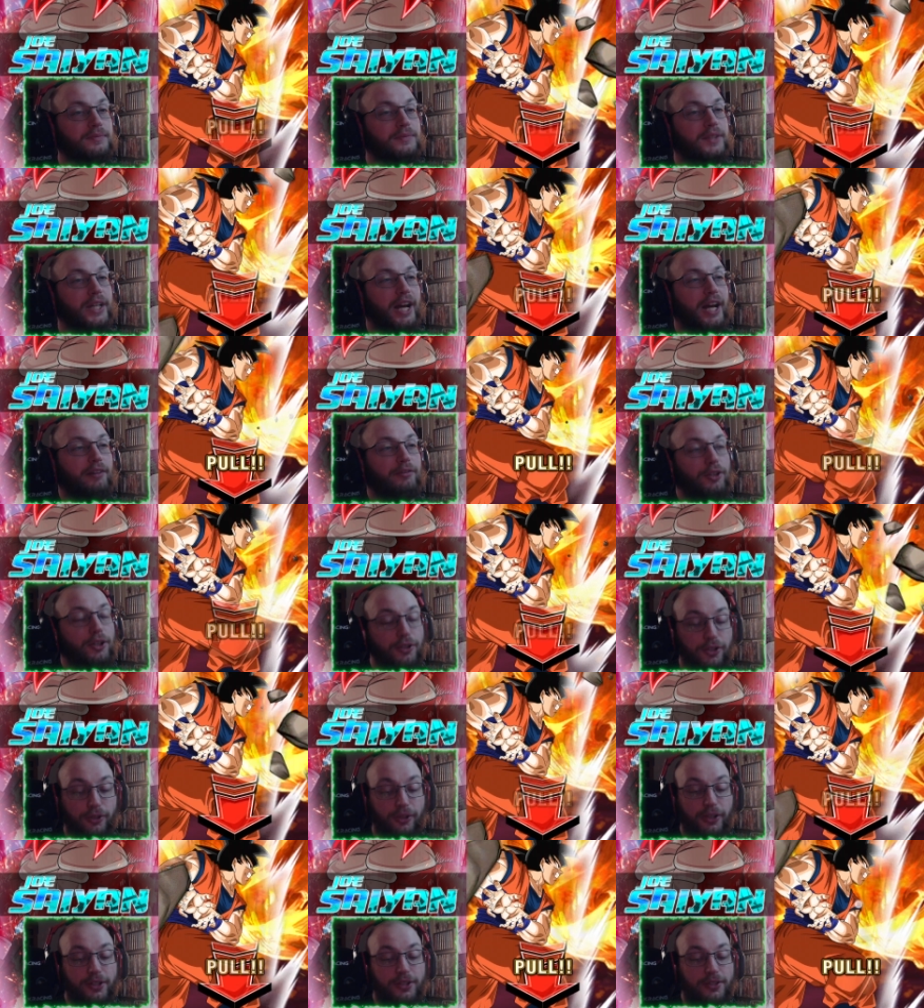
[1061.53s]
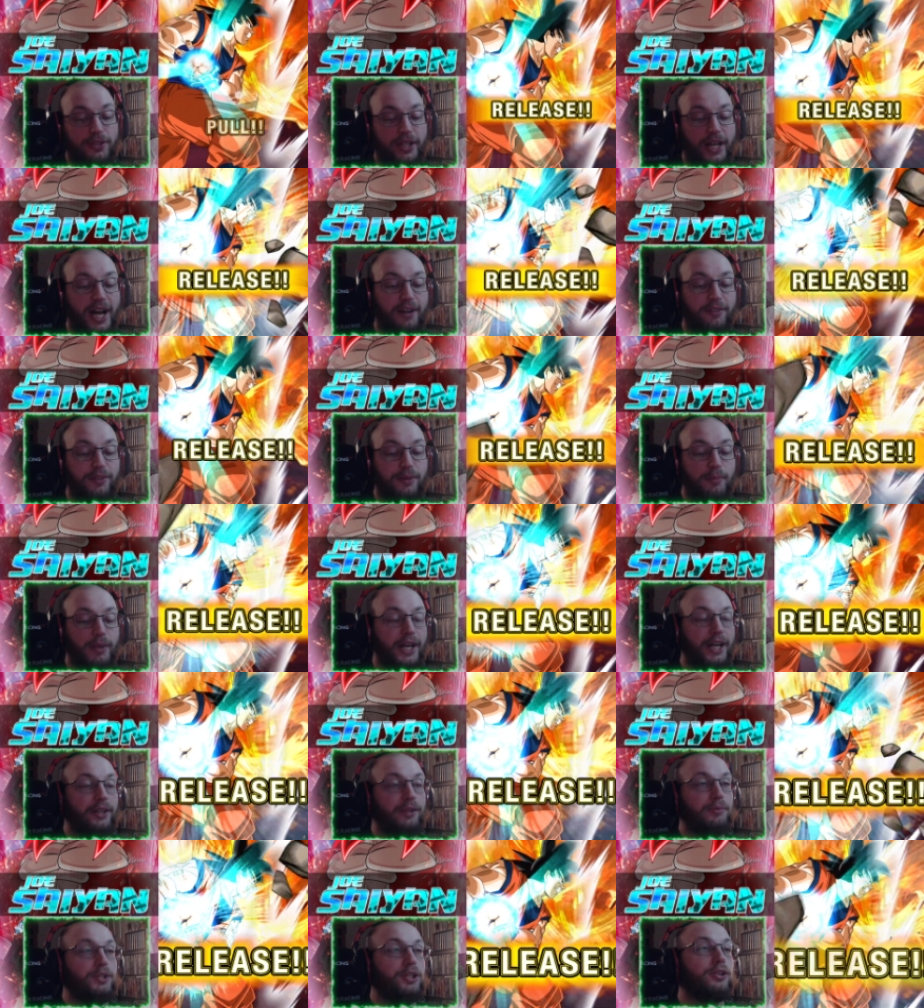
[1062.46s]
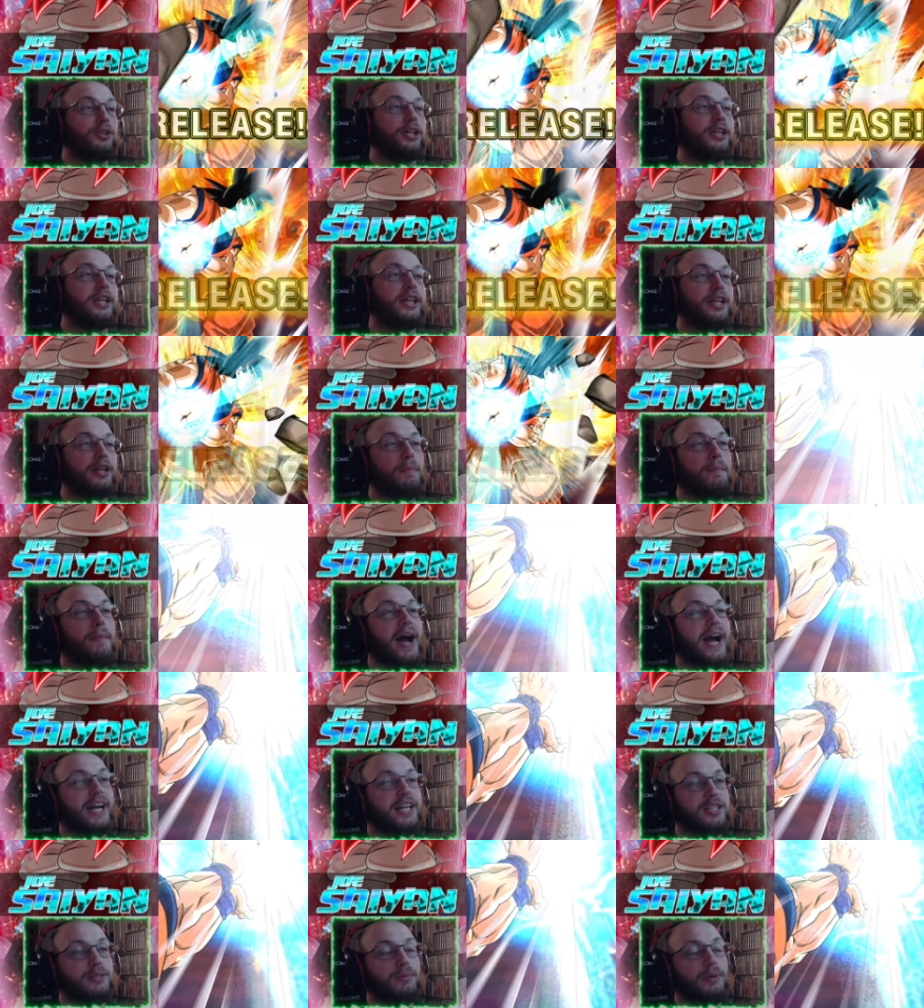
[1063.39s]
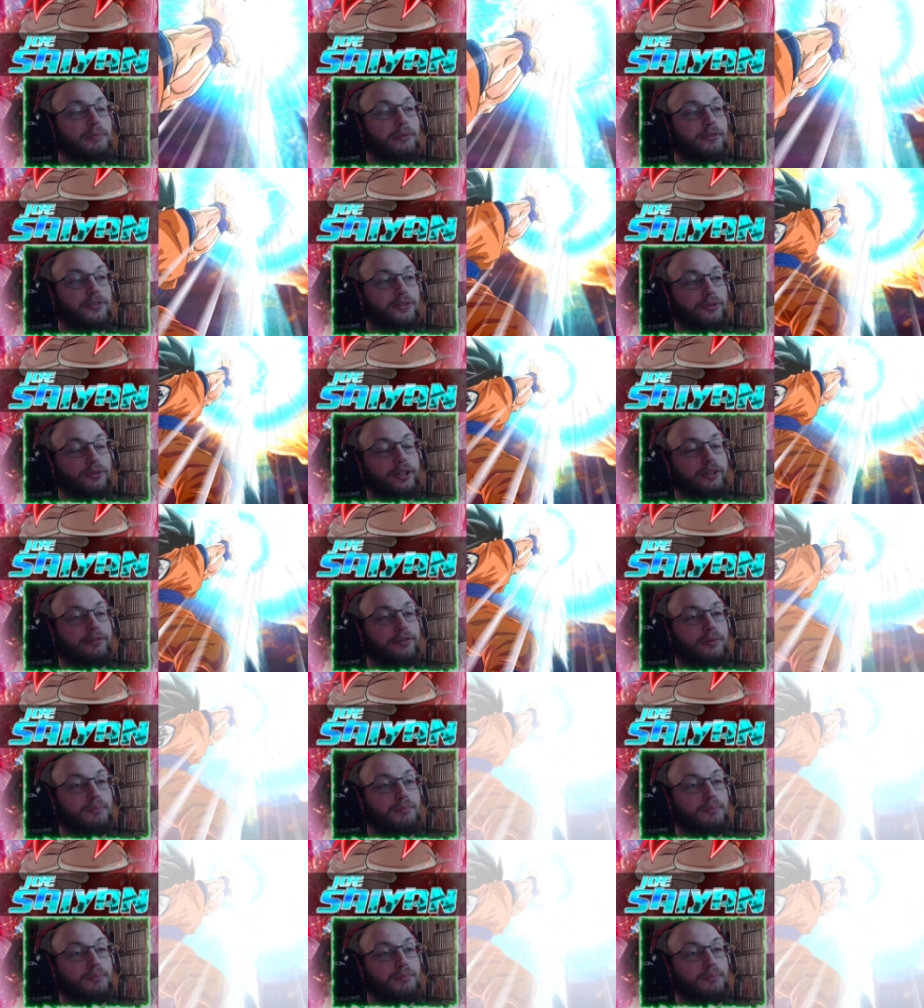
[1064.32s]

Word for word: You have no choice. You have to buy them. You can get a maximum of three from